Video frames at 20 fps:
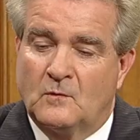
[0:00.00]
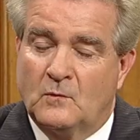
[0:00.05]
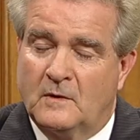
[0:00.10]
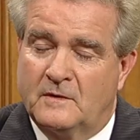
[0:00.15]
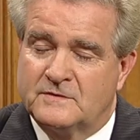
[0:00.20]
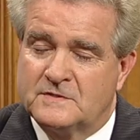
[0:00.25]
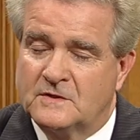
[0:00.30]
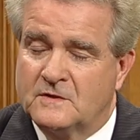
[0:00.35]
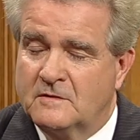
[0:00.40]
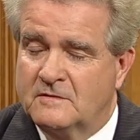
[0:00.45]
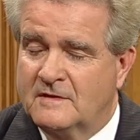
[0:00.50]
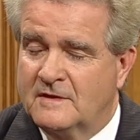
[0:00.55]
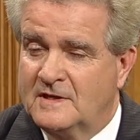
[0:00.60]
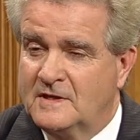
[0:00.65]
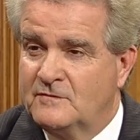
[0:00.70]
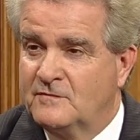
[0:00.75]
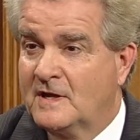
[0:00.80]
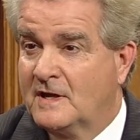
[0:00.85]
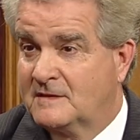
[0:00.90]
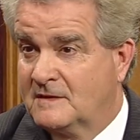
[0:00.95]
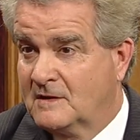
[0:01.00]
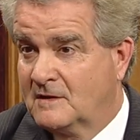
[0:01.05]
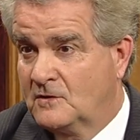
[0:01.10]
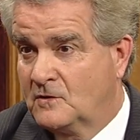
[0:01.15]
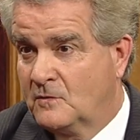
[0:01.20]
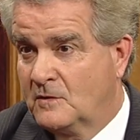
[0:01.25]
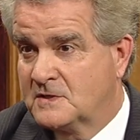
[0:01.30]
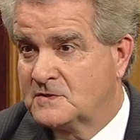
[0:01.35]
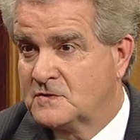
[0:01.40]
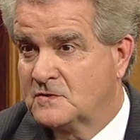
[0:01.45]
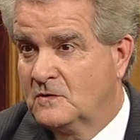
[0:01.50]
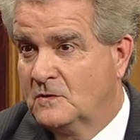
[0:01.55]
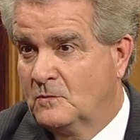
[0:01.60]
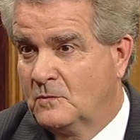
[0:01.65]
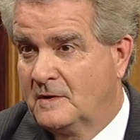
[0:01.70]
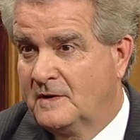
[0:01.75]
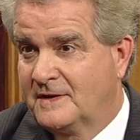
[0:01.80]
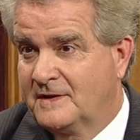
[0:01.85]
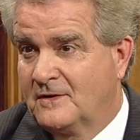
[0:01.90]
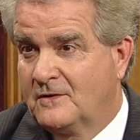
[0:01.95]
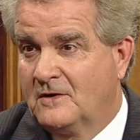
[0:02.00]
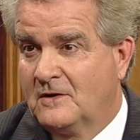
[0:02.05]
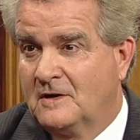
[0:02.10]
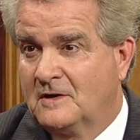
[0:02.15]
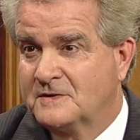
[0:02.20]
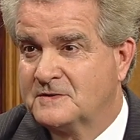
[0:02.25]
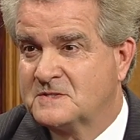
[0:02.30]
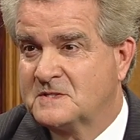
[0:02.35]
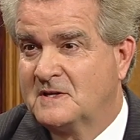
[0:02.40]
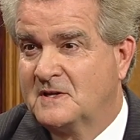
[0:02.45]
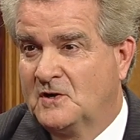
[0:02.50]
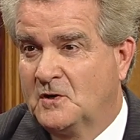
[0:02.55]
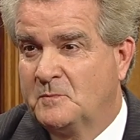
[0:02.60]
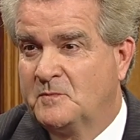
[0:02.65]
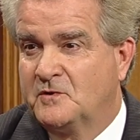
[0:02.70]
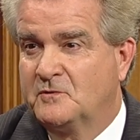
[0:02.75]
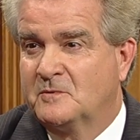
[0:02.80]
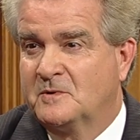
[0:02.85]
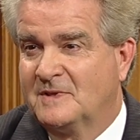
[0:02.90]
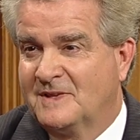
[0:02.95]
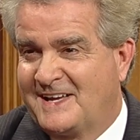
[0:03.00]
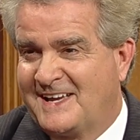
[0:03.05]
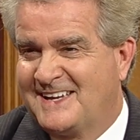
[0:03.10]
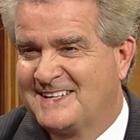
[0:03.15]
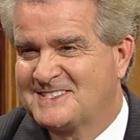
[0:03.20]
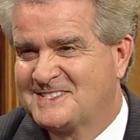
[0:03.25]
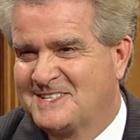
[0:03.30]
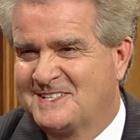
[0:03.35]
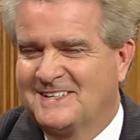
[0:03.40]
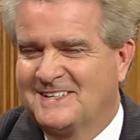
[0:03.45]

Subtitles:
Well, it's a good thing you've got the Congressional Wine Caucus to help you relax.